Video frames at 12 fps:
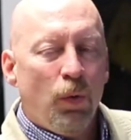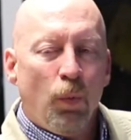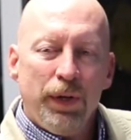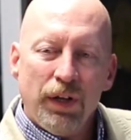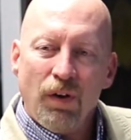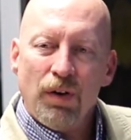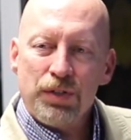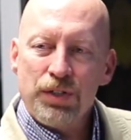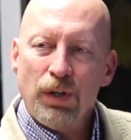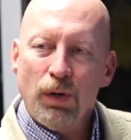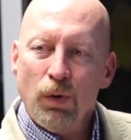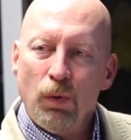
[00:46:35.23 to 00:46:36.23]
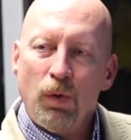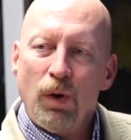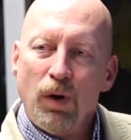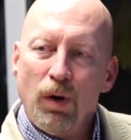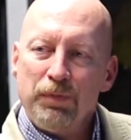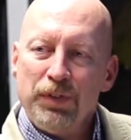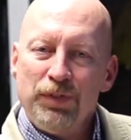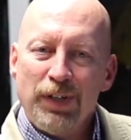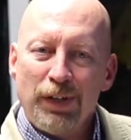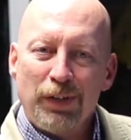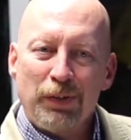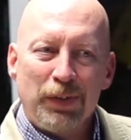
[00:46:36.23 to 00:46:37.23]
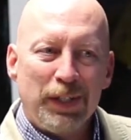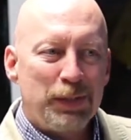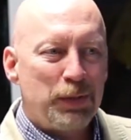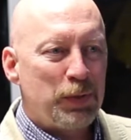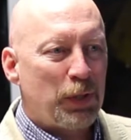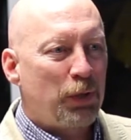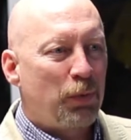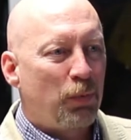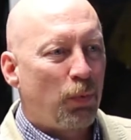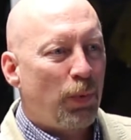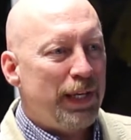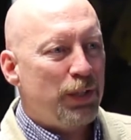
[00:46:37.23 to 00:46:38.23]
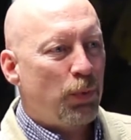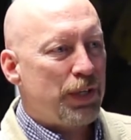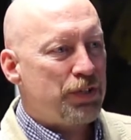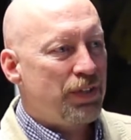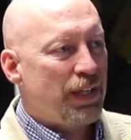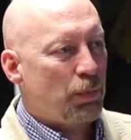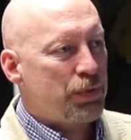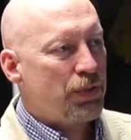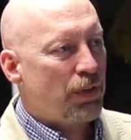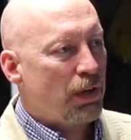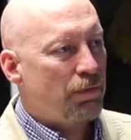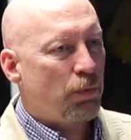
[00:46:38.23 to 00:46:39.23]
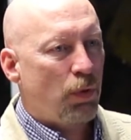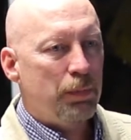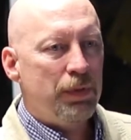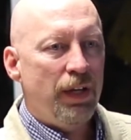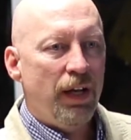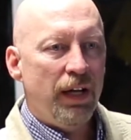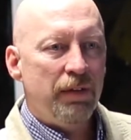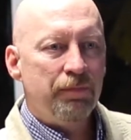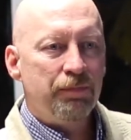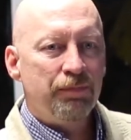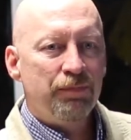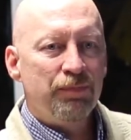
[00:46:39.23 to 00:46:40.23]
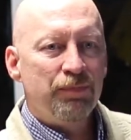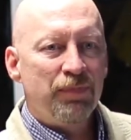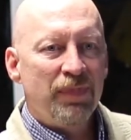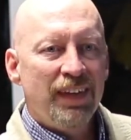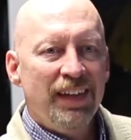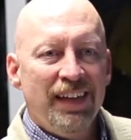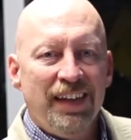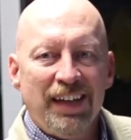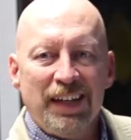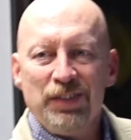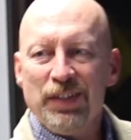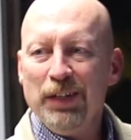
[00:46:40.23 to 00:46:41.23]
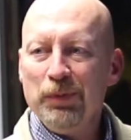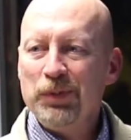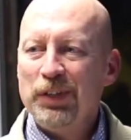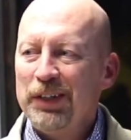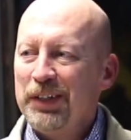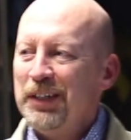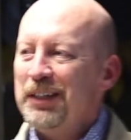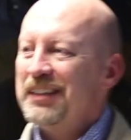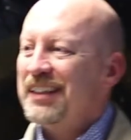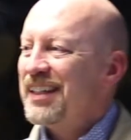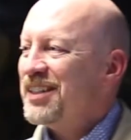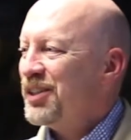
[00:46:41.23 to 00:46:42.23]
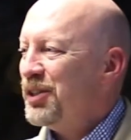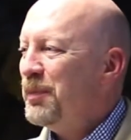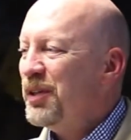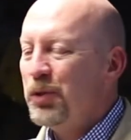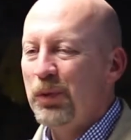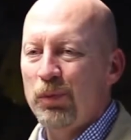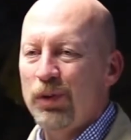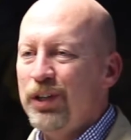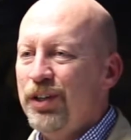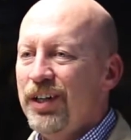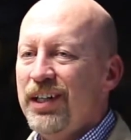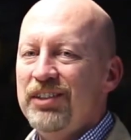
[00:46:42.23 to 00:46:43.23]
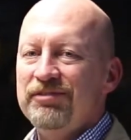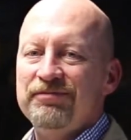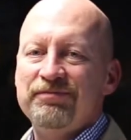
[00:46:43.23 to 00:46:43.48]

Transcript: We also often this is a great question that was on our forum today, that Satan will tell you, listen, you've been doing really good,